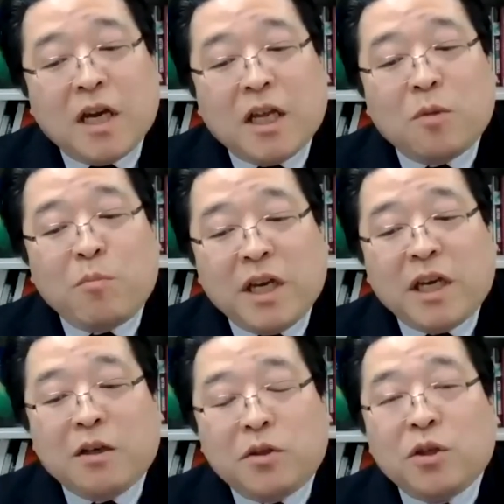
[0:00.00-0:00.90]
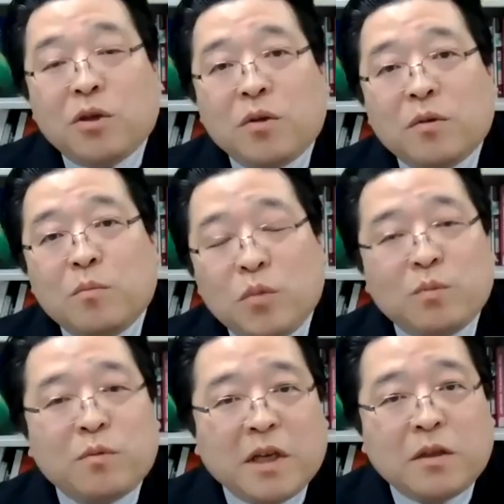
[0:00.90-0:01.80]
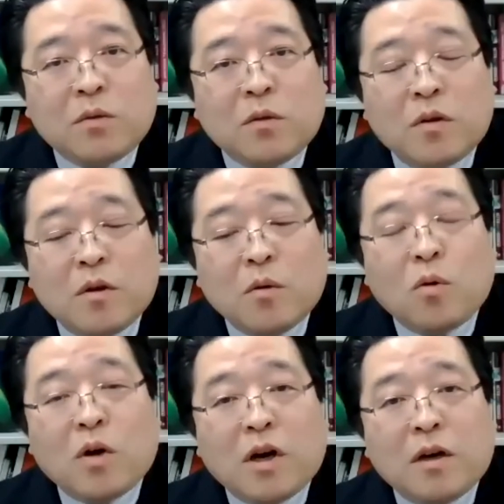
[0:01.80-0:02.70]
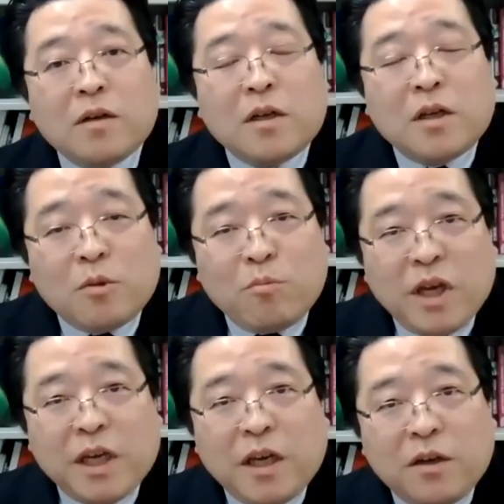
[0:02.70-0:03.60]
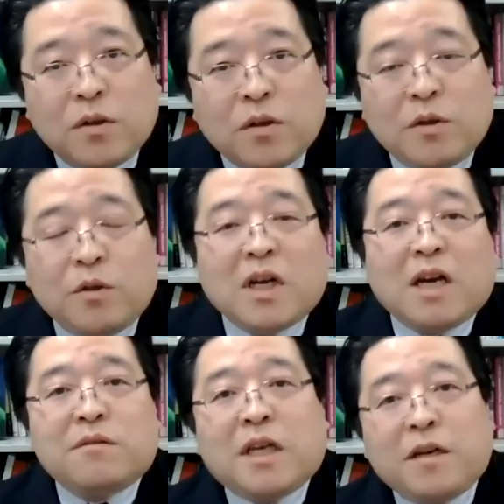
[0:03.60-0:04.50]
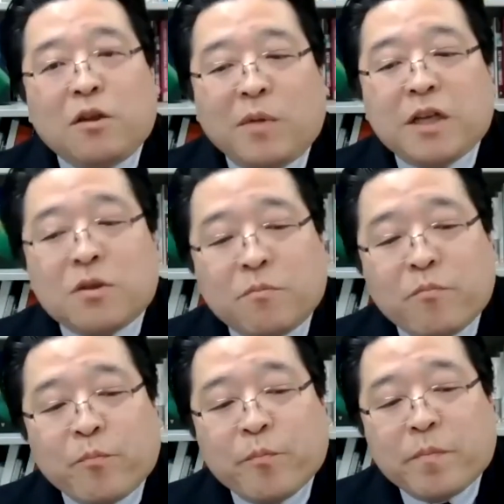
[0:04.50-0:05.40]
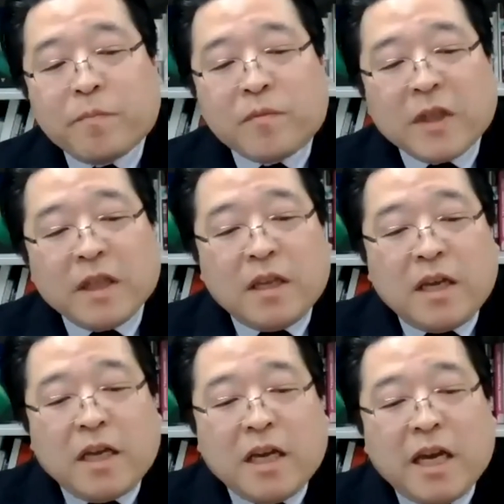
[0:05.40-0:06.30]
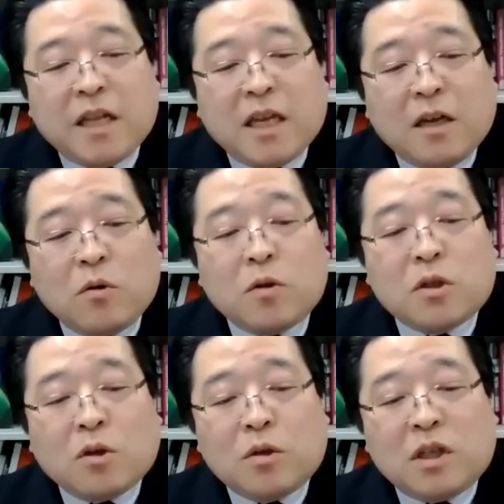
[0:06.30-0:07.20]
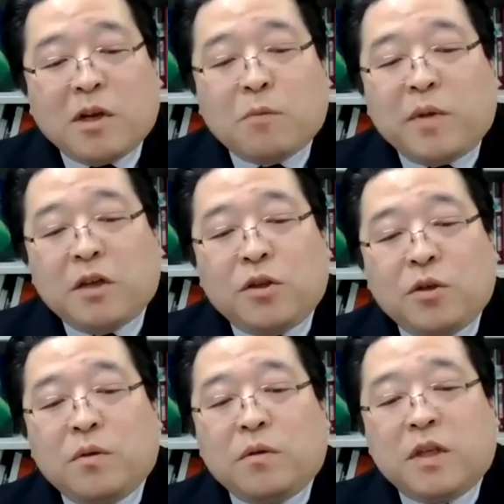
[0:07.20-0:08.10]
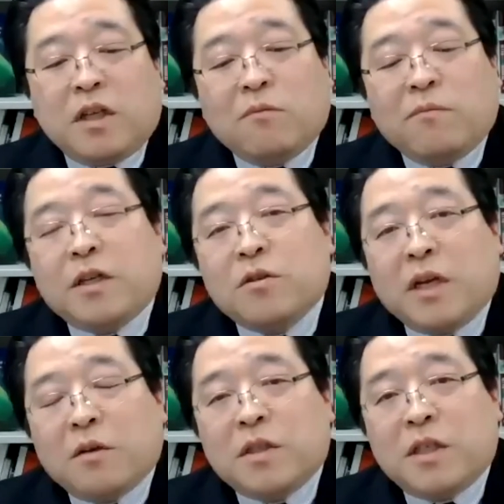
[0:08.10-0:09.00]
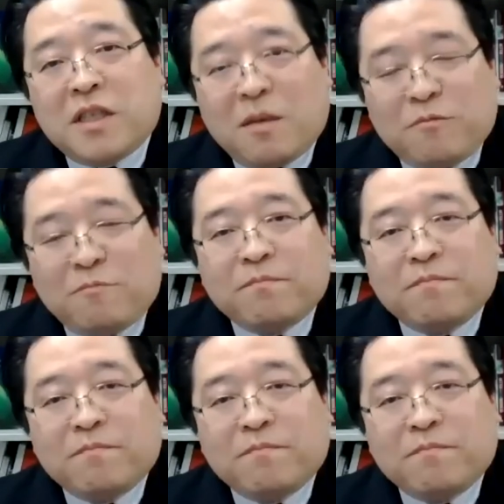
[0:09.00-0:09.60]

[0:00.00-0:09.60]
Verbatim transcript: and making new movement or making new lifestyle innovation and uh, also developing new innovation ecosystem.